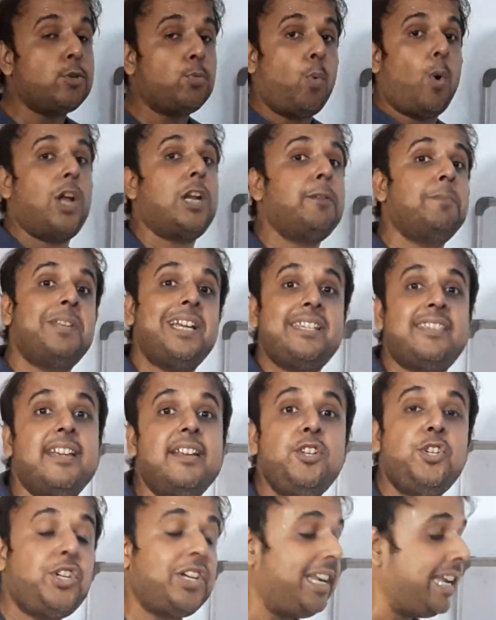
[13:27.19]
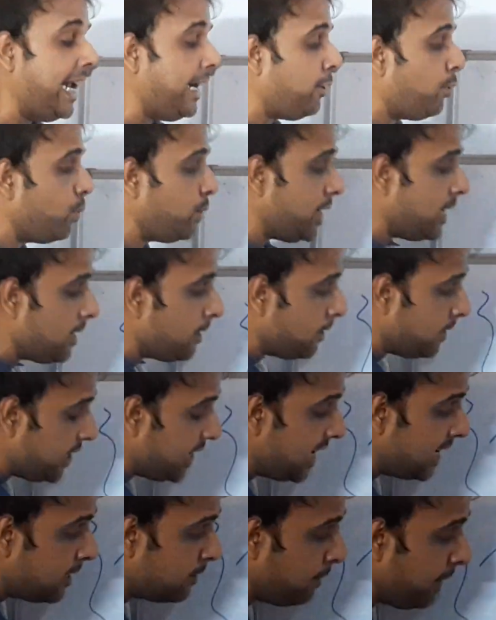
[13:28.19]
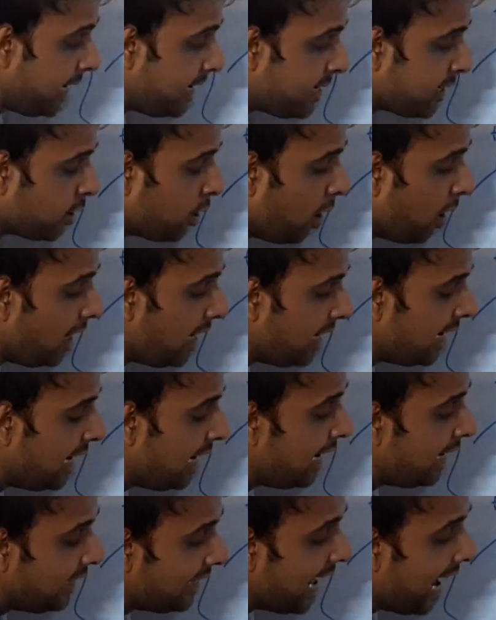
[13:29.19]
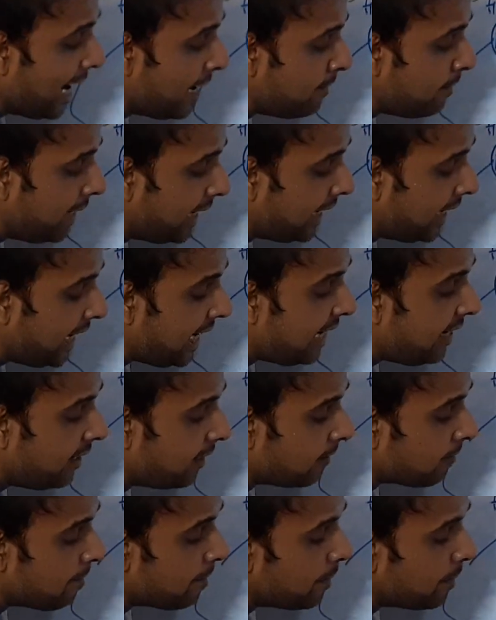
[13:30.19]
one of the essential nitrogenous base called thymidine.